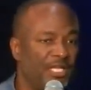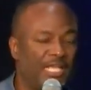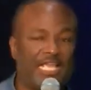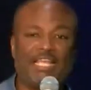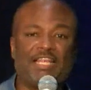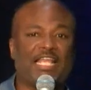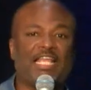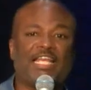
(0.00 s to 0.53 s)

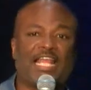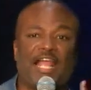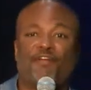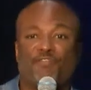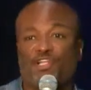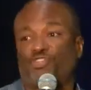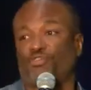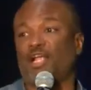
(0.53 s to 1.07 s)
In, in
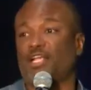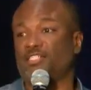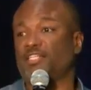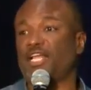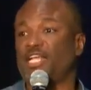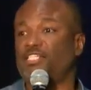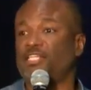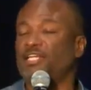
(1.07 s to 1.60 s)
every
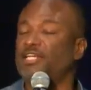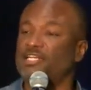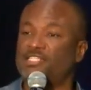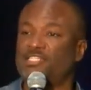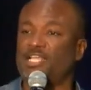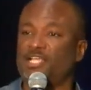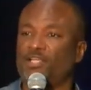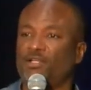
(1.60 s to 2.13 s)
translation, it is
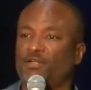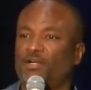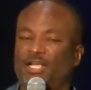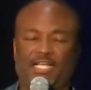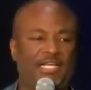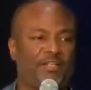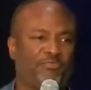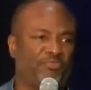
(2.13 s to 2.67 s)
singular.
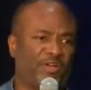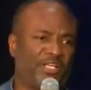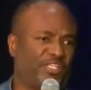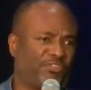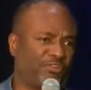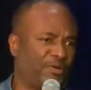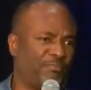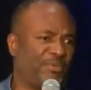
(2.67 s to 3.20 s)
And it really
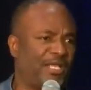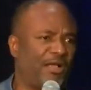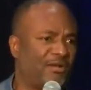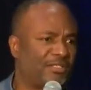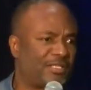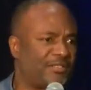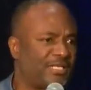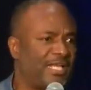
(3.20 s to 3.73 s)
tripped me out
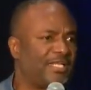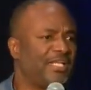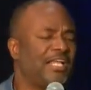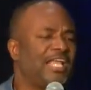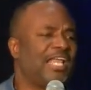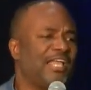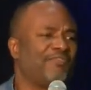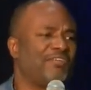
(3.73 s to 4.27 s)
because I was like,
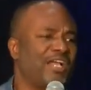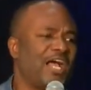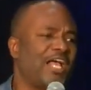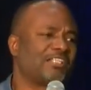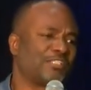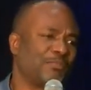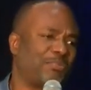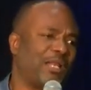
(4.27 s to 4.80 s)
if God
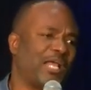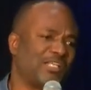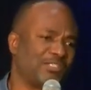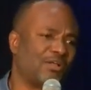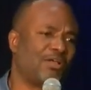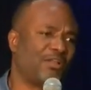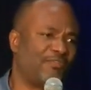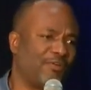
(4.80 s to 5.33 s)
supplies
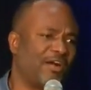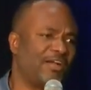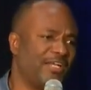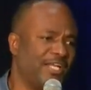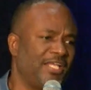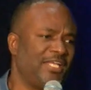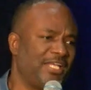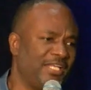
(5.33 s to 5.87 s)
all of our
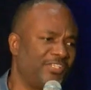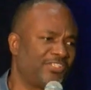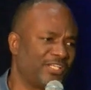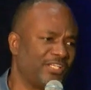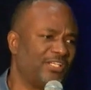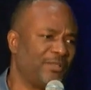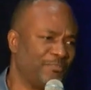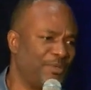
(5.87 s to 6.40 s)
needs,
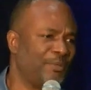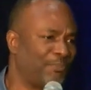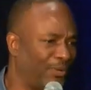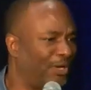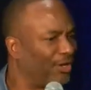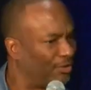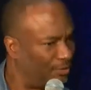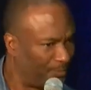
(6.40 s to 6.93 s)
shouldn't it be
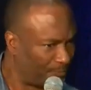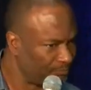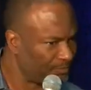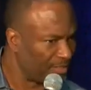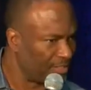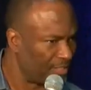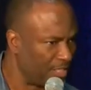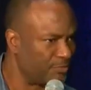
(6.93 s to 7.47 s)
plural?
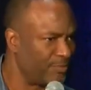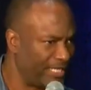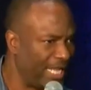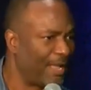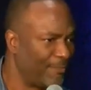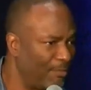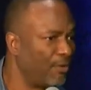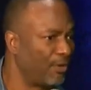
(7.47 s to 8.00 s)
Because we
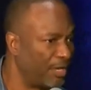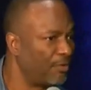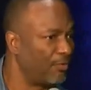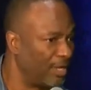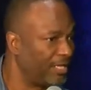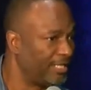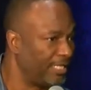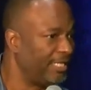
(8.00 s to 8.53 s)
got more than
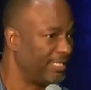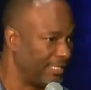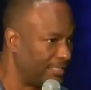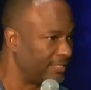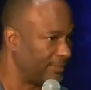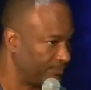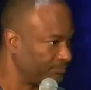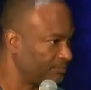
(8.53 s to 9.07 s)
one need.